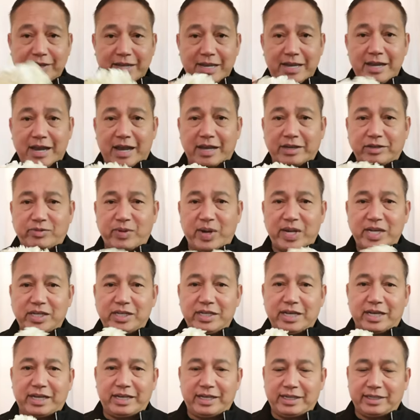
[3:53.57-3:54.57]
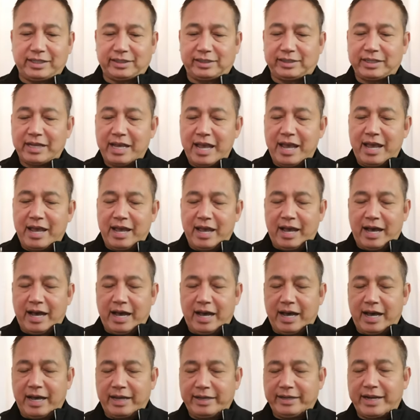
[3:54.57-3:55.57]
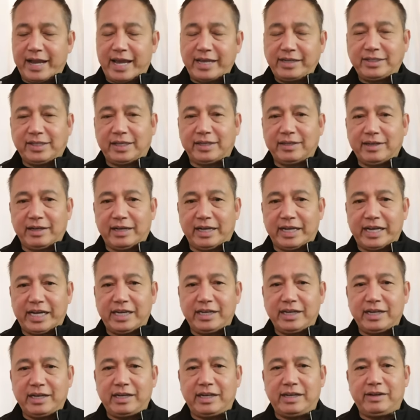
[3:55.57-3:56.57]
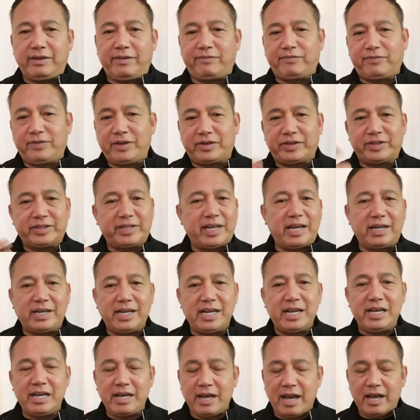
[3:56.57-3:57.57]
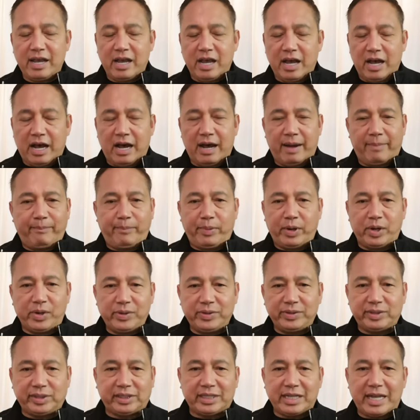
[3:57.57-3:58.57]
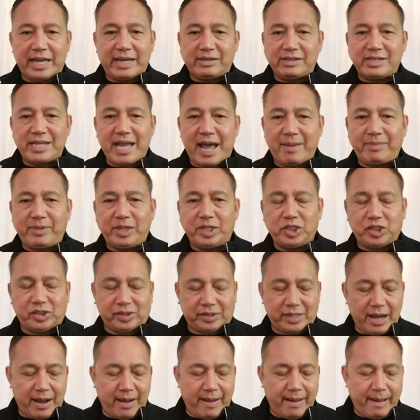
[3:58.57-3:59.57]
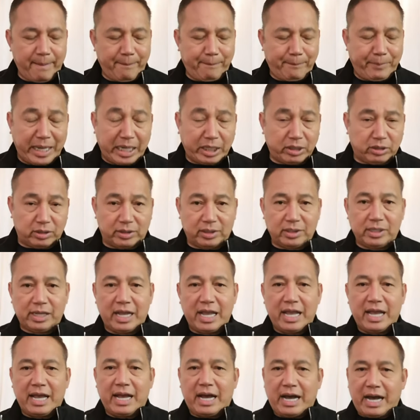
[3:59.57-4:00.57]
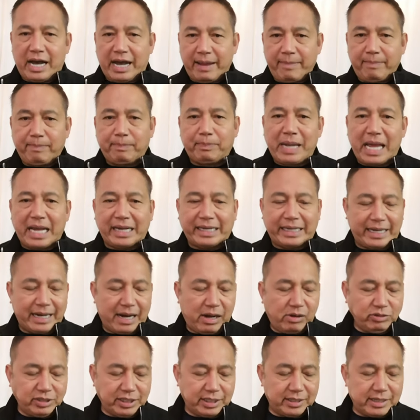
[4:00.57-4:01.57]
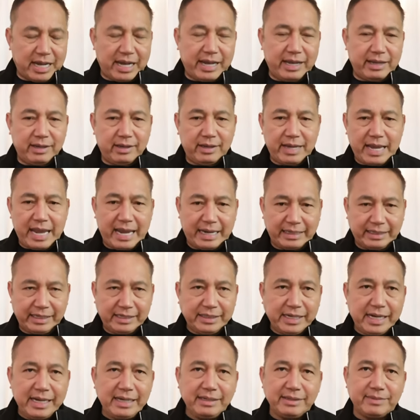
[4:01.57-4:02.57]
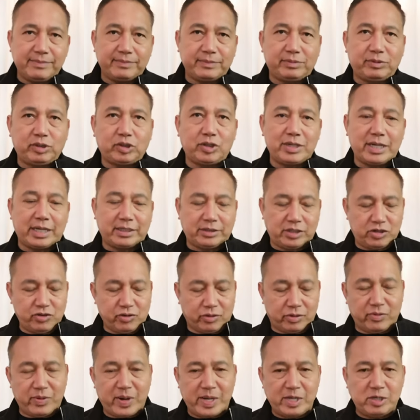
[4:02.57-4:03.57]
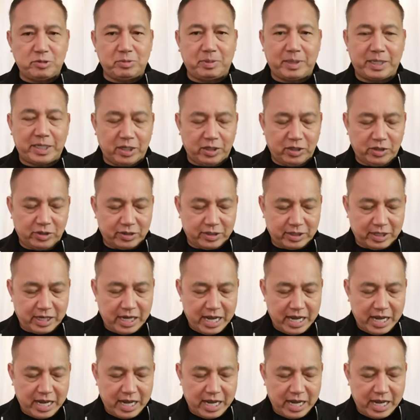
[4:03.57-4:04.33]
the hydrangea is nice and clean. If there's any bruised and damaged petal, I pluck it out, I edit it so that your arrangement looks